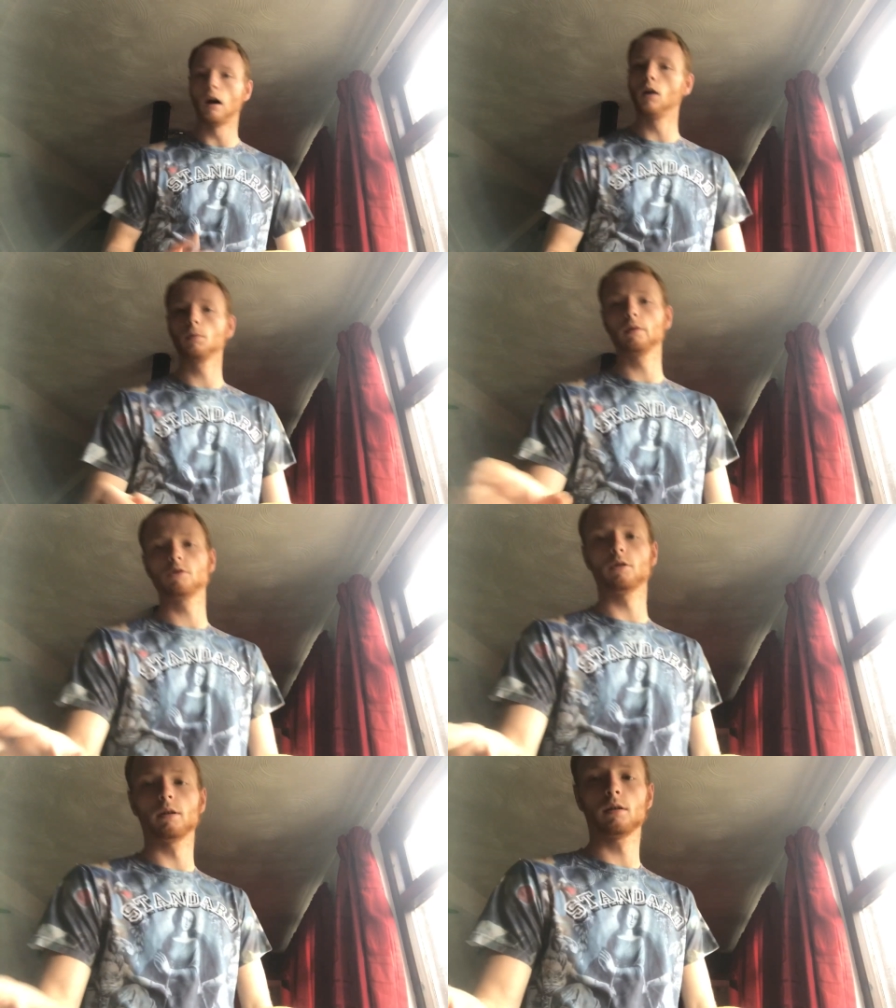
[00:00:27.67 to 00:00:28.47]
I hope you
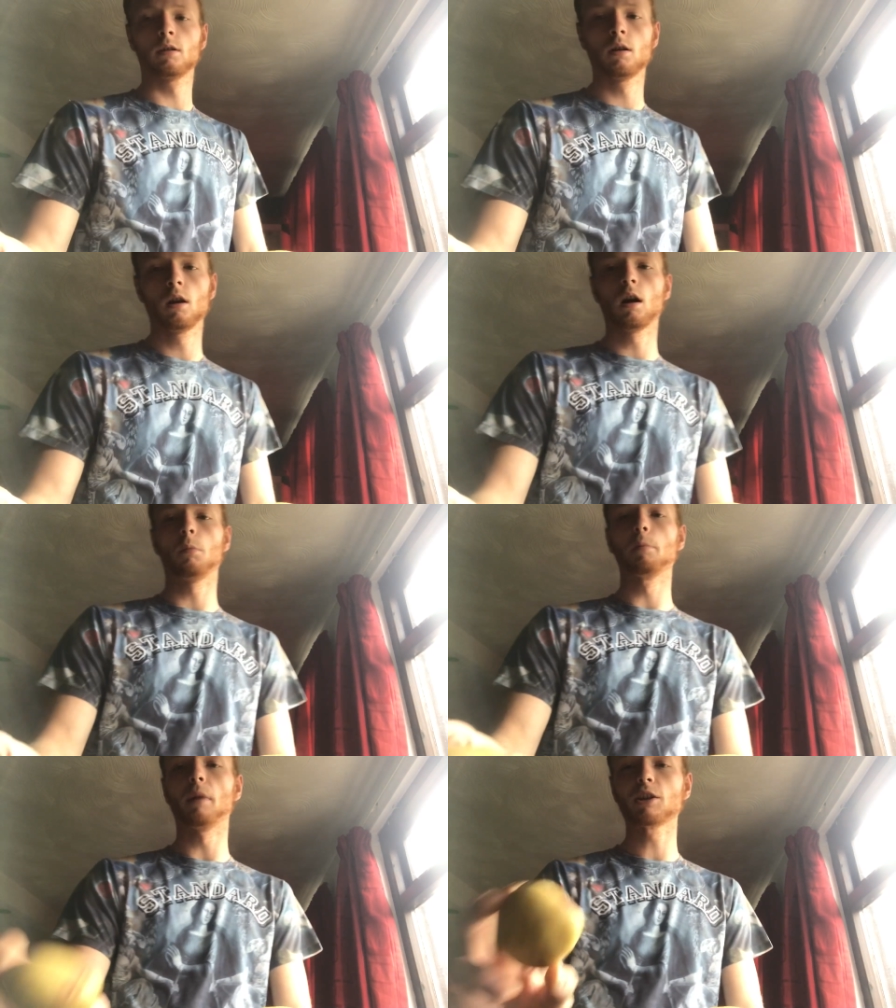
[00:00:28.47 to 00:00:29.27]
enjoy.
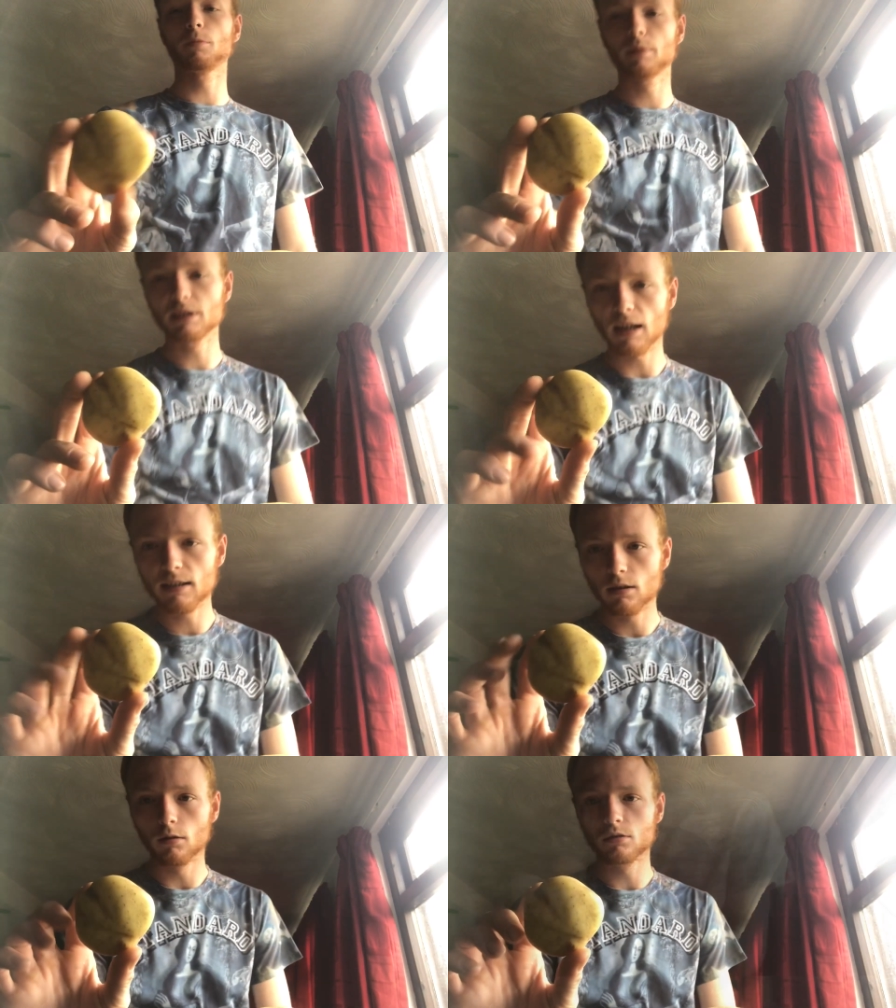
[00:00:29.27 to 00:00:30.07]
I'll be mashing
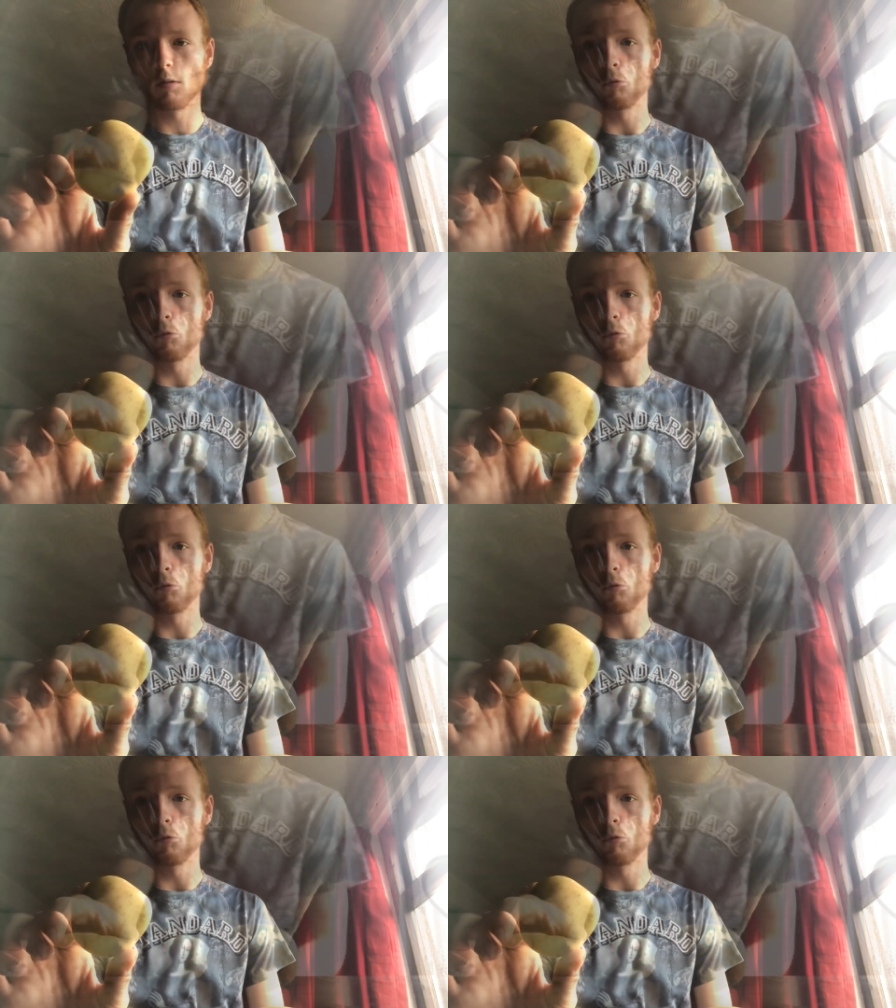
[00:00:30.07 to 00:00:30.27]
potatoes